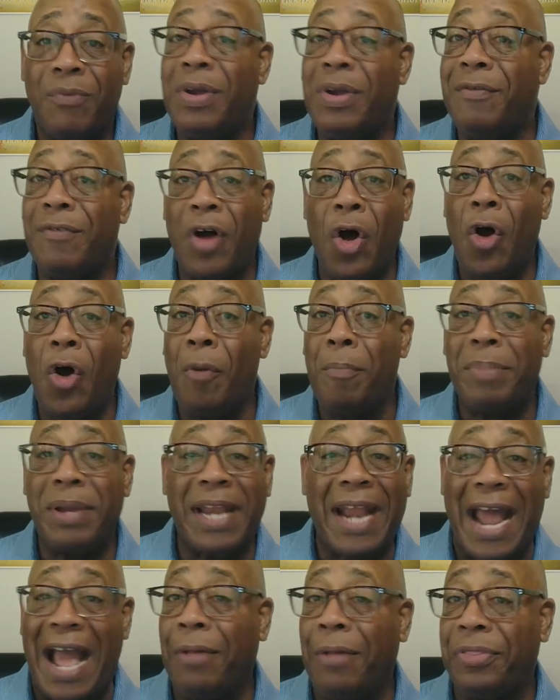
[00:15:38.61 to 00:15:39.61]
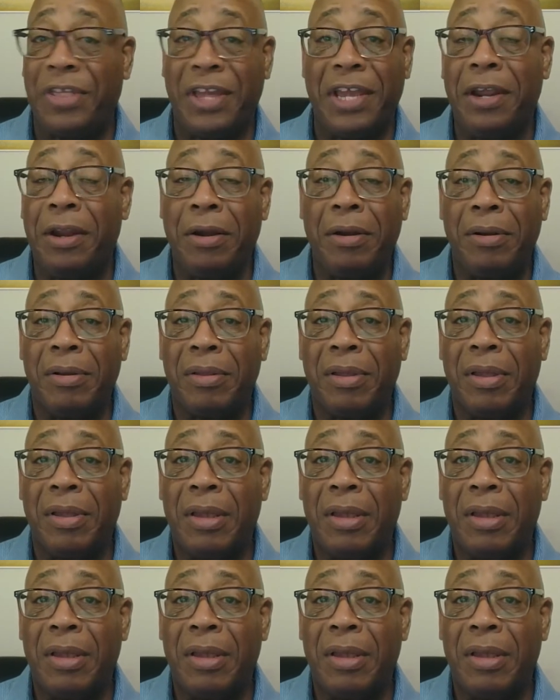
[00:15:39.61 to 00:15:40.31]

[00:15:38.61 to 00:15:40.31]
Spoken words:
We've all been out there.